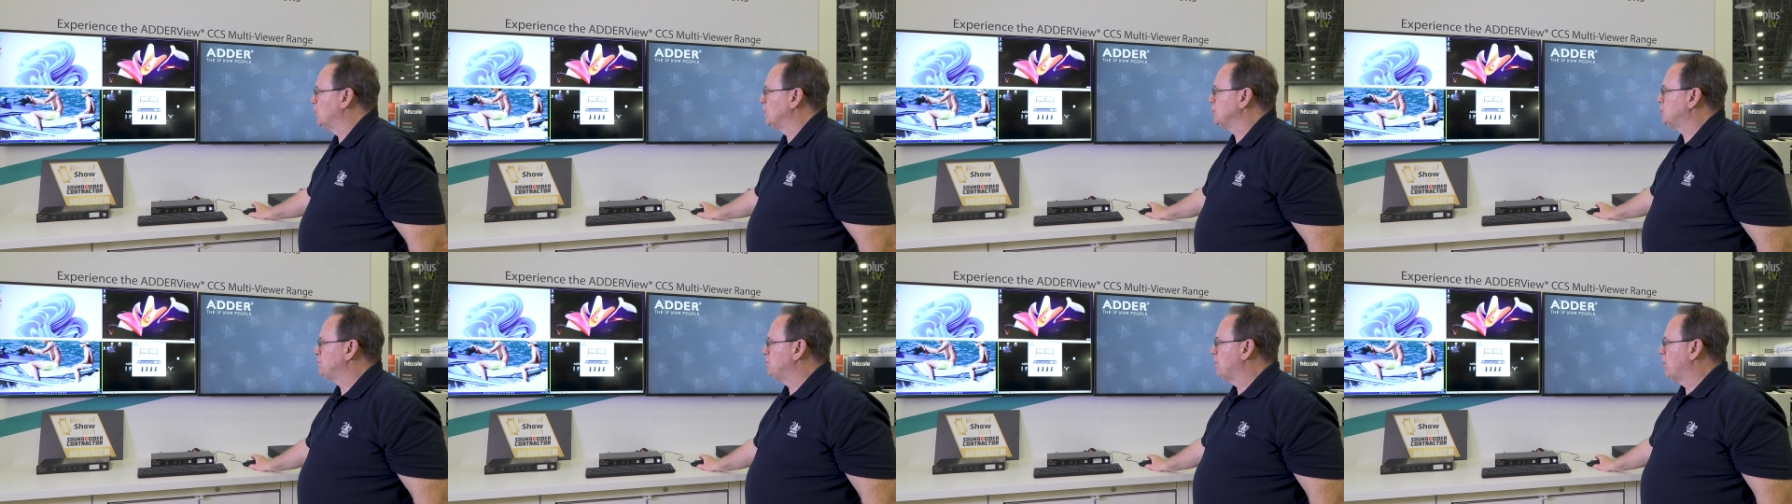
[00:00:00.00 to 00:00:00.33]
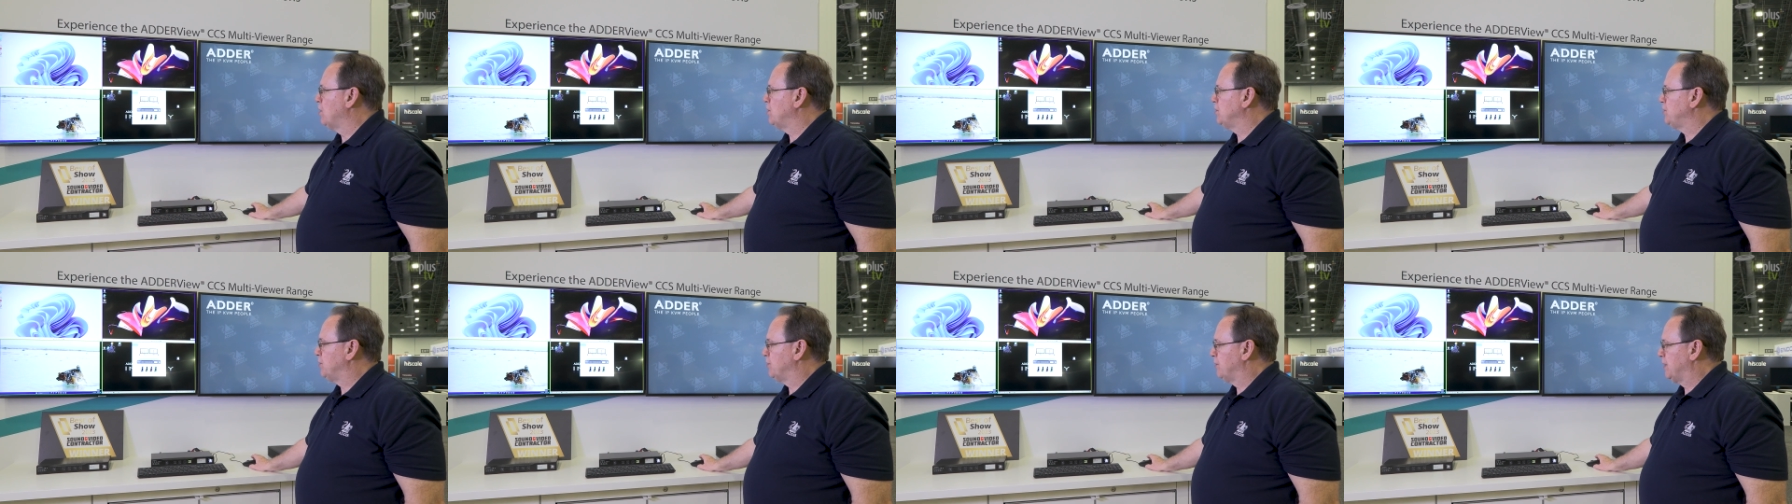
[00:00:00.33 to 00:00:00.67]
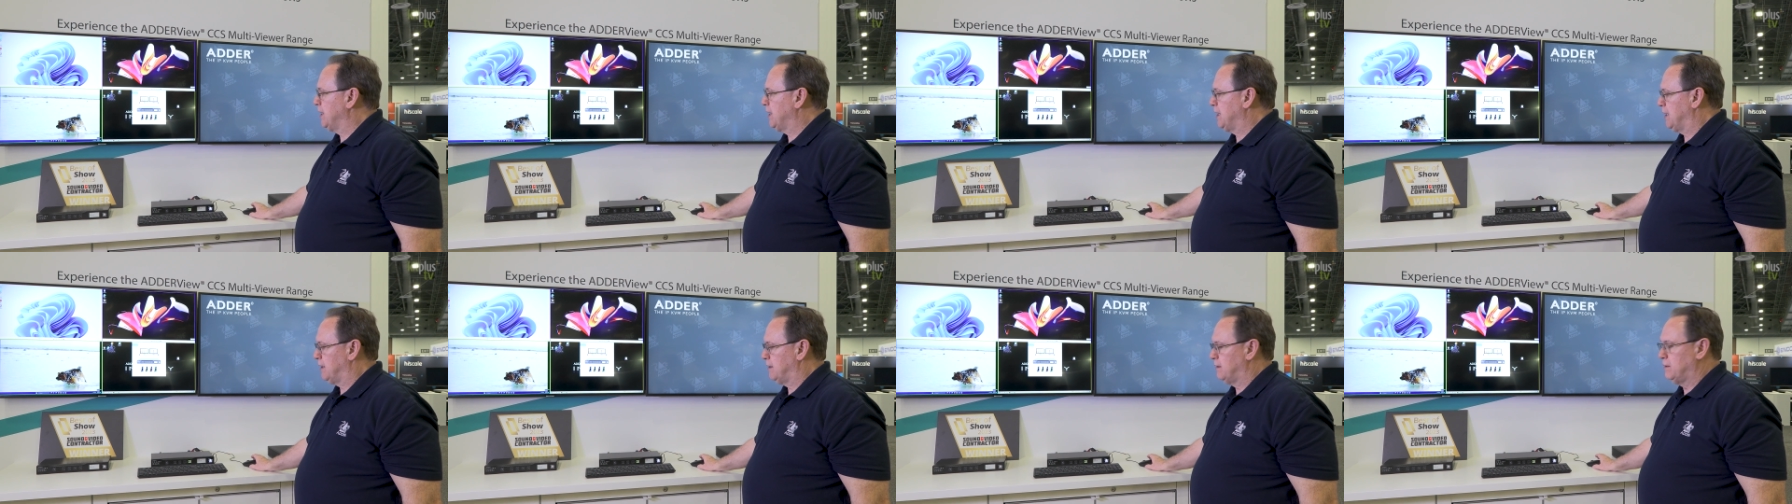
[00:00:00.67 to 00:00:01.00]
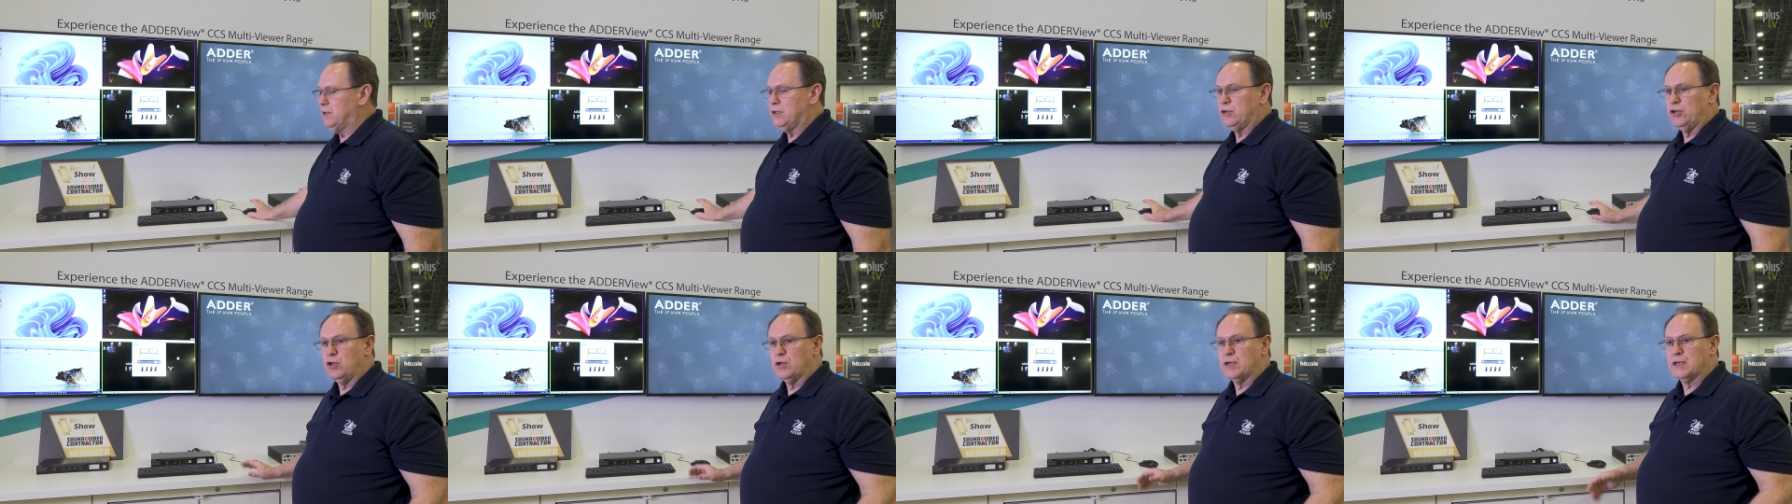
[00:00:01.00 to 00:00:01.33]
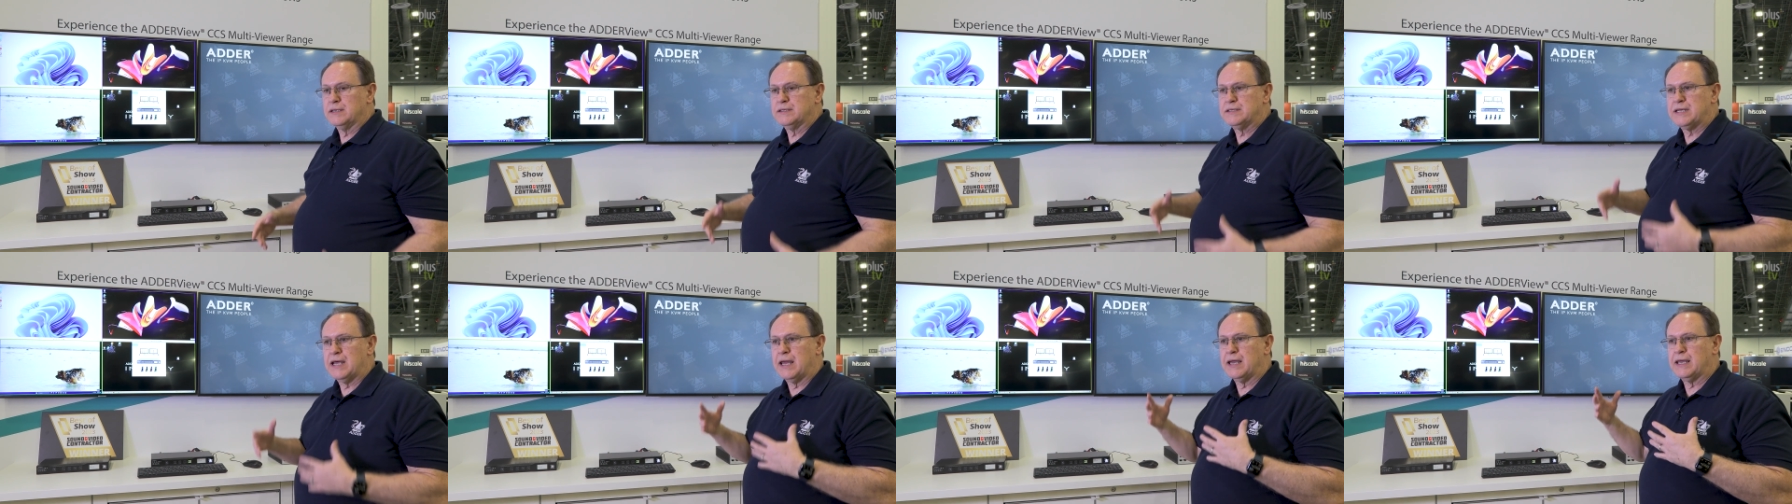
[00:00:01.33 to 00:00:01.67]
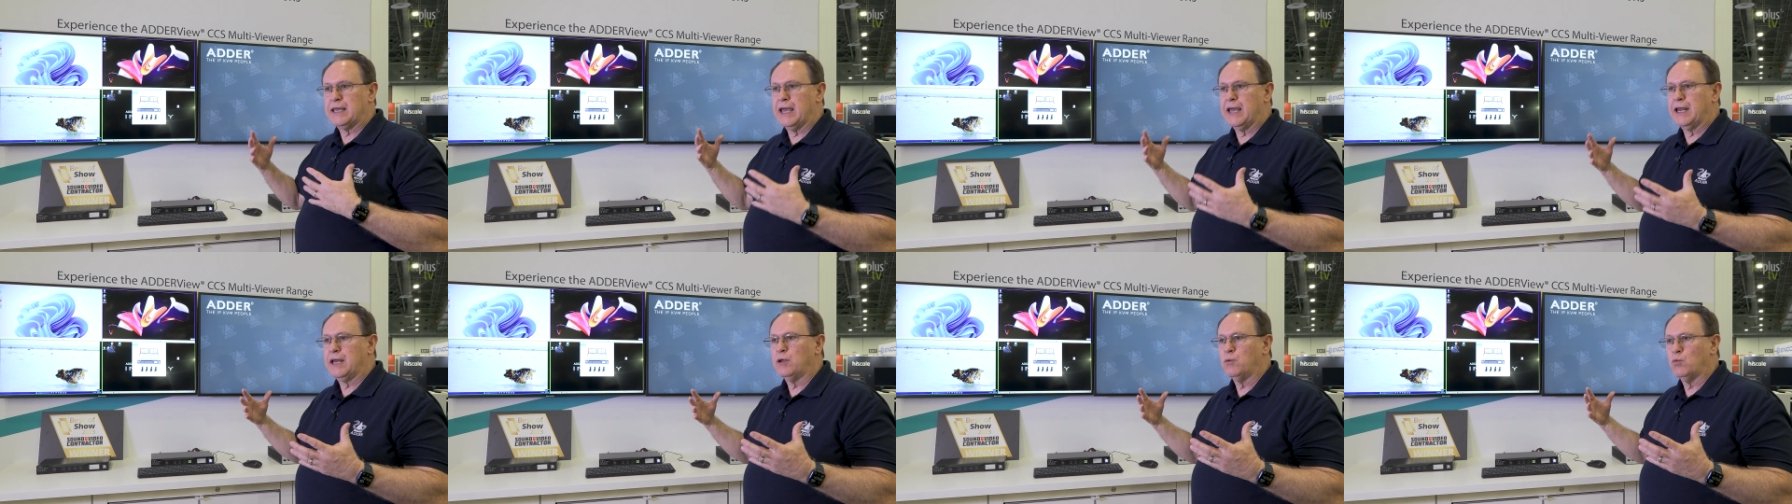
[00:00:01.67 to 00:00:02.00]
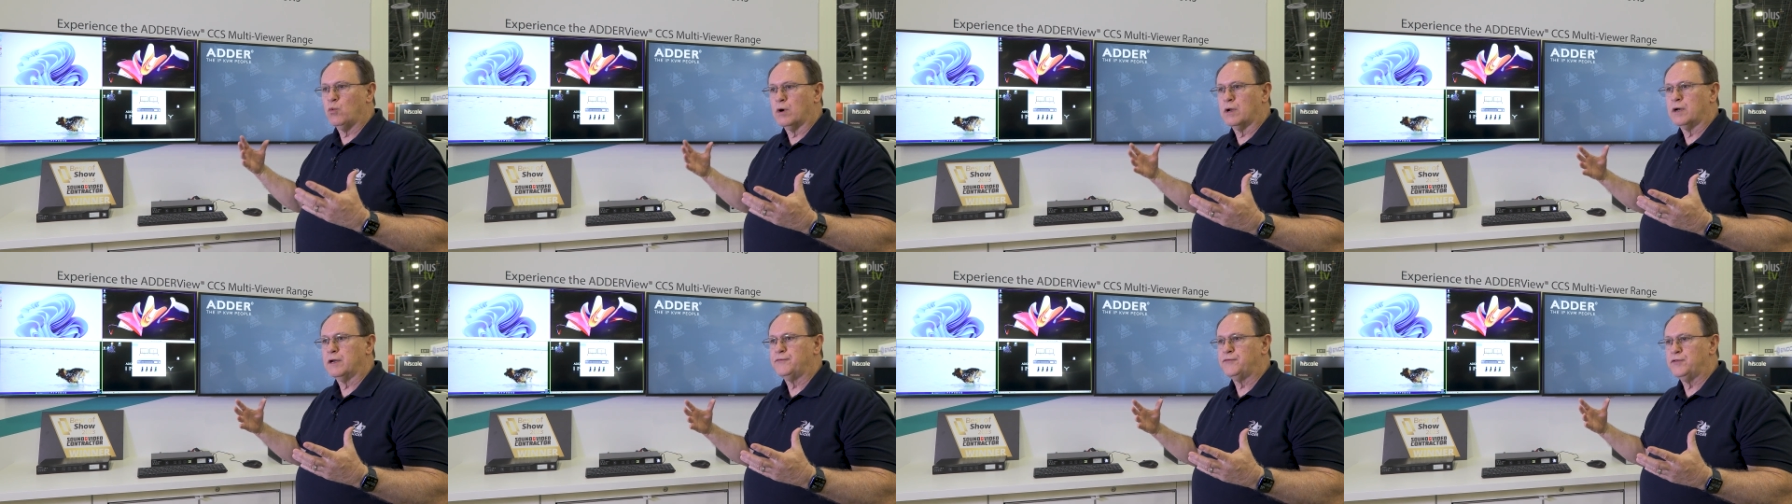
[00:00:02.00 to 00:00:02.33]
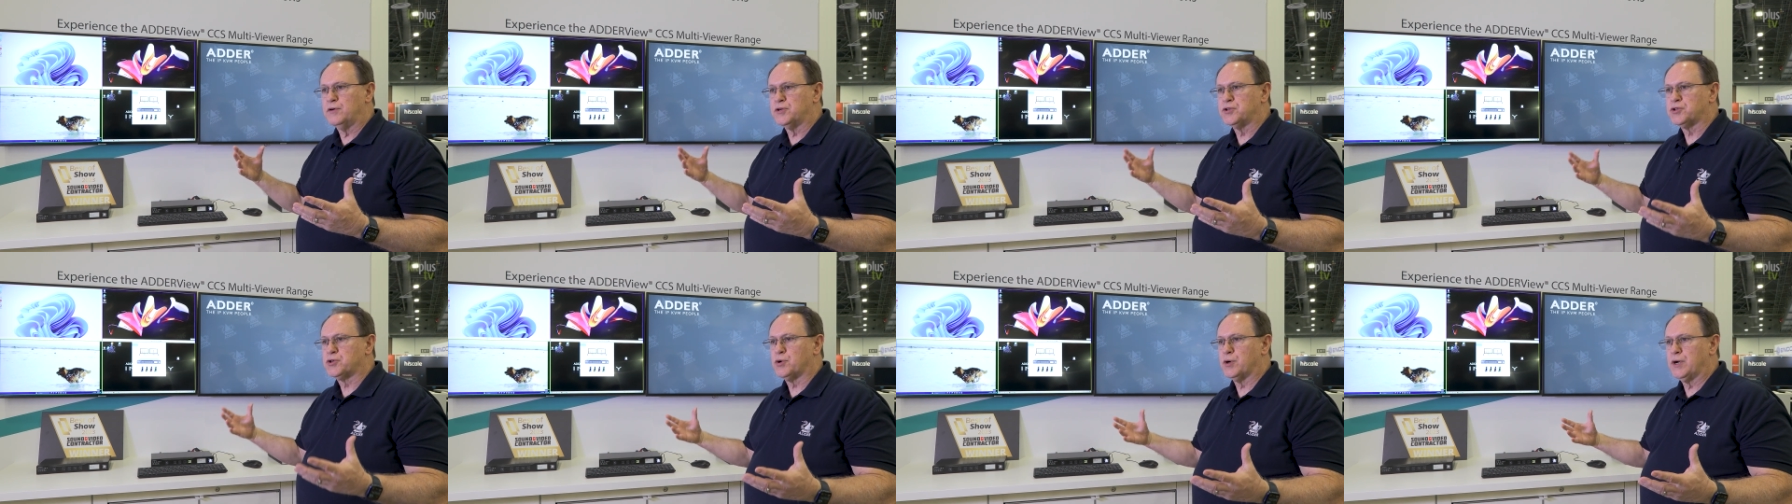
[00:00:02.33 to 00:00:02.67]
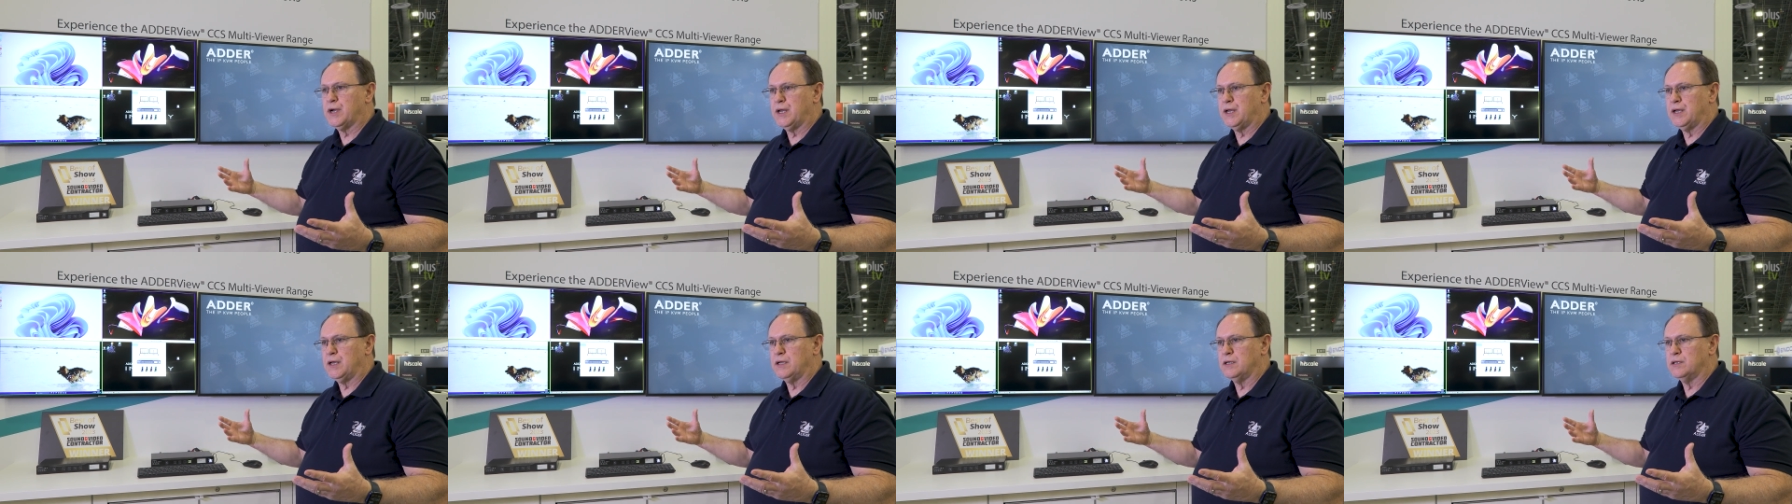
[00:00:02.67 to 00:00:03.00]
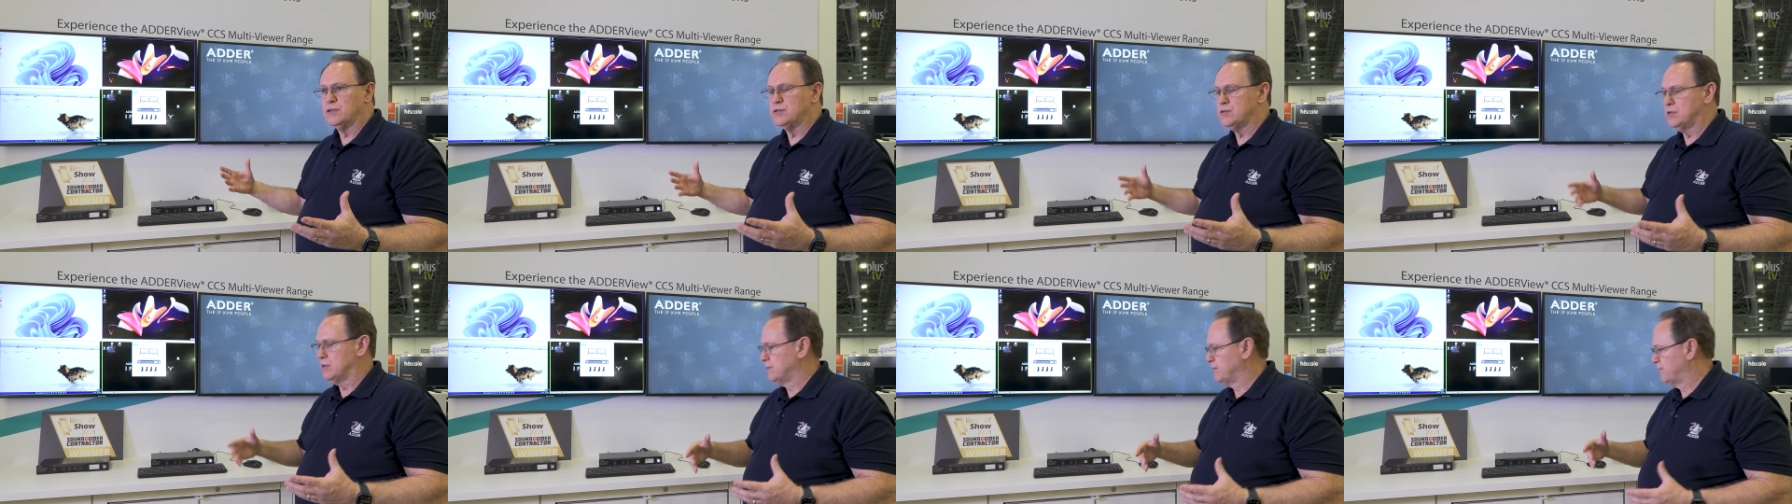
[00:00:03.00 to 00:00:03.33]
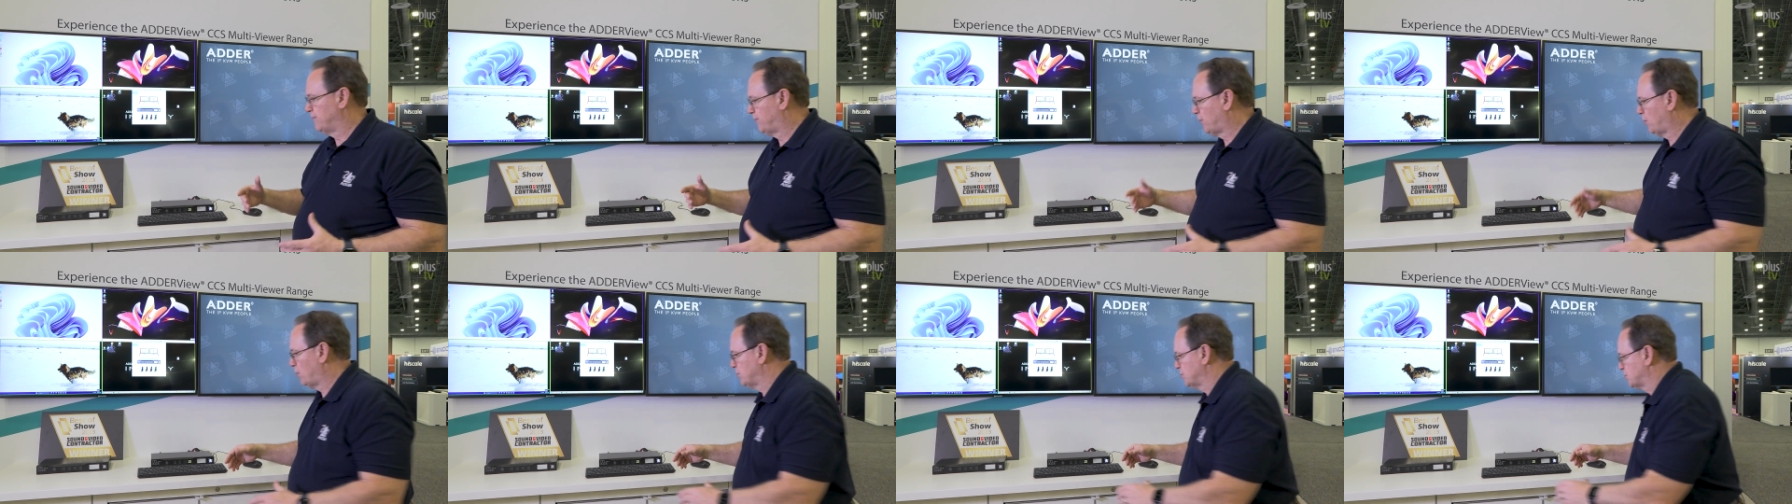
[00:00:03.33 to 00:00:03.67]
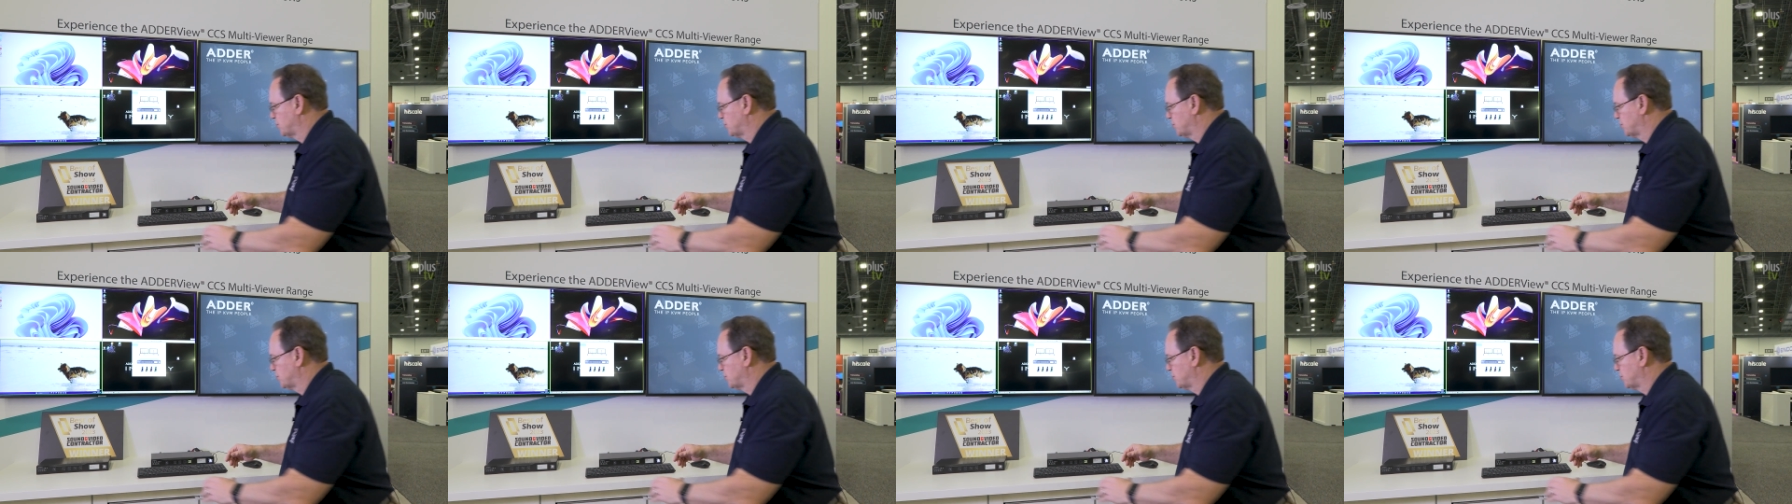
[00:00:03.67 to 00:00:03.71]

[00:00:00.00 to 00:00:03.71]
which mode you're in, you can take any one of your screens full